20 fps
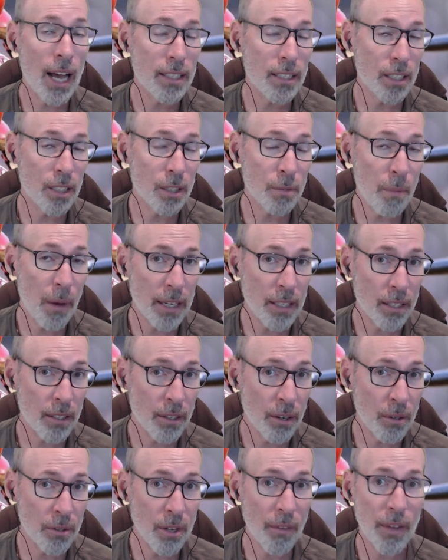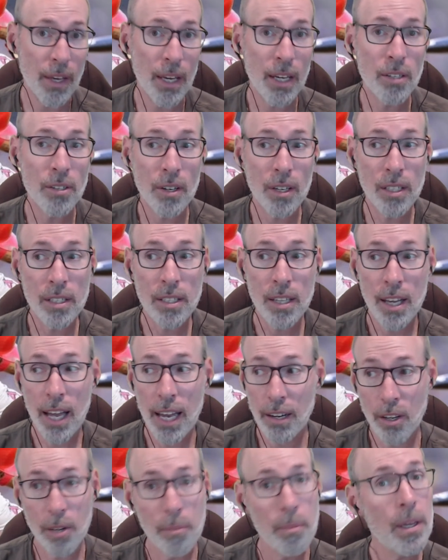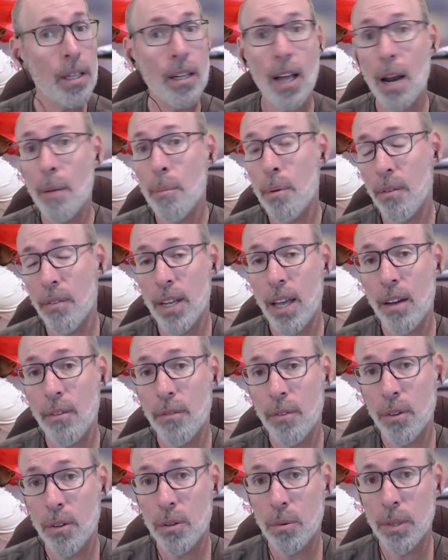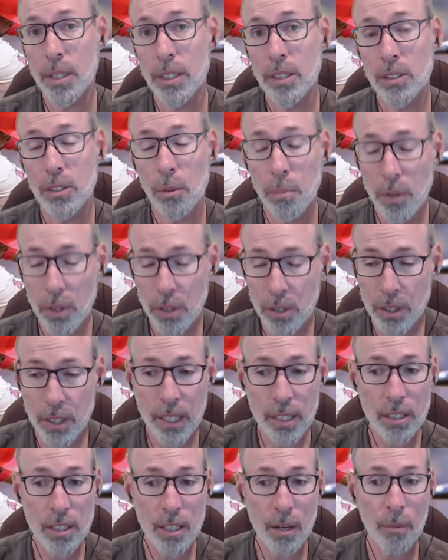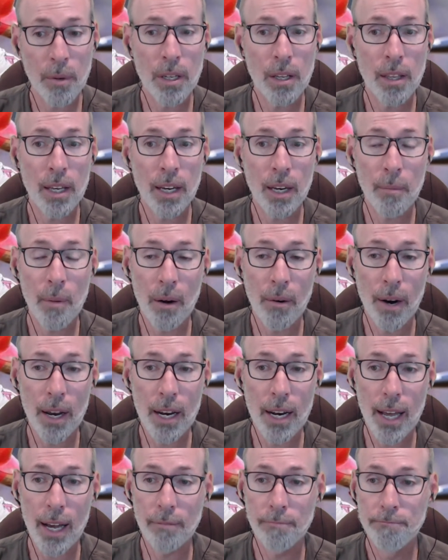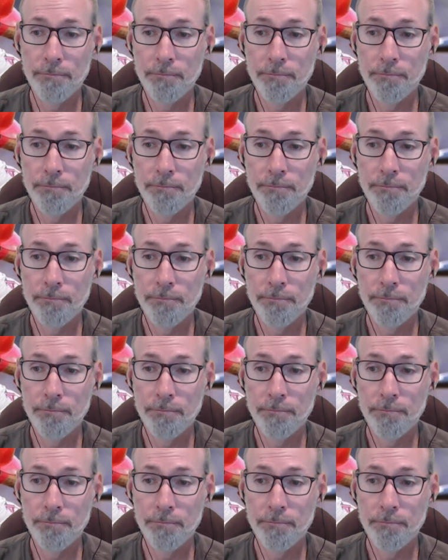expected, goes on the injured list. And could be in the lineup every day for the Twins. So Brooks Lee is someone to think about right now.